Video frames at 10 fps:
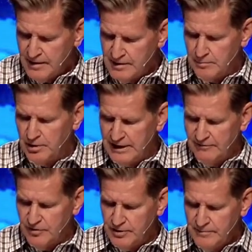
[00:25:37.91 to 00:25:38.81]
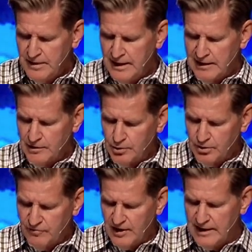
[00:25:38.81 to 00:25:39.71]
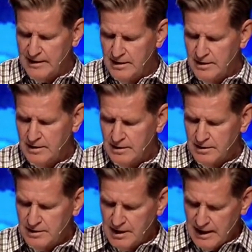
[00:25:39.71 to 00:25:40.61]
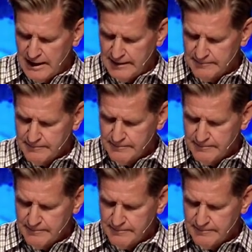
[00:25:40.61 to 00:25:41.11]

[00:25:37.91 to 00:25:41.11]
the believer and glorify God.